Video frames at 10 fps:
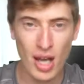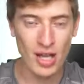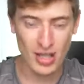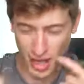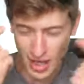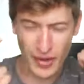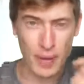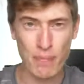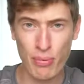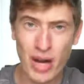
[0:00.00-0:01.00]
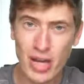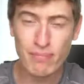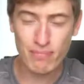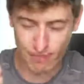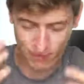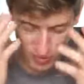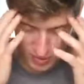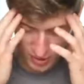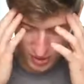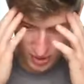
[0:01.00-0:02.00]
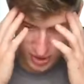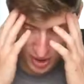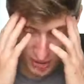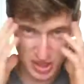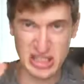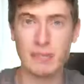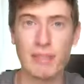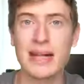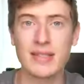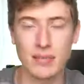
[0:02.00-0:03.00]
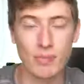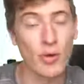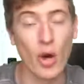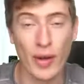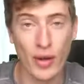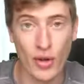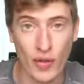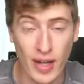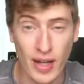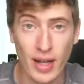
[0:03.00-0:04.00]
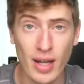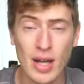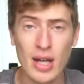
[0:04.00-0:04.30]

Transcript: It's kind of like a brain, spasm going on over here.